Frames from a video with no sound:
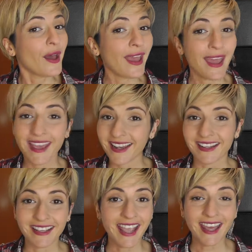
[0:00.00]

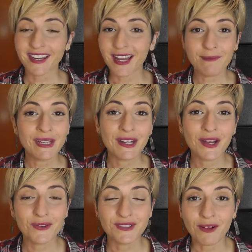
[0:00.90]
and again, let me
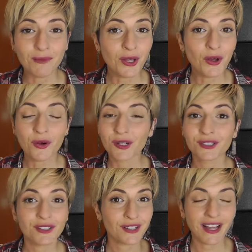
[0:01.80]
know down below,
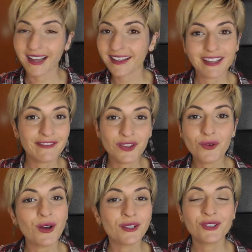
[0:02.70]
or if
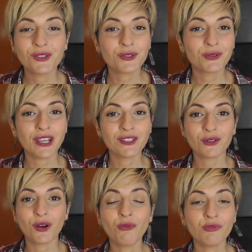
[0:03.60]
you want to create
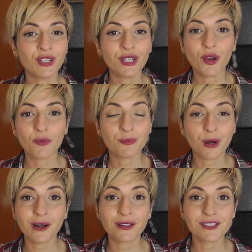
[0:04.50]
your own video of
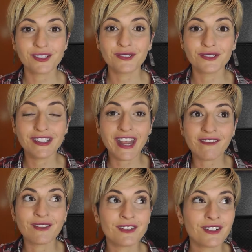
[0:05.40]
products you
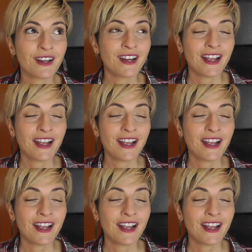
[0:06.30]
never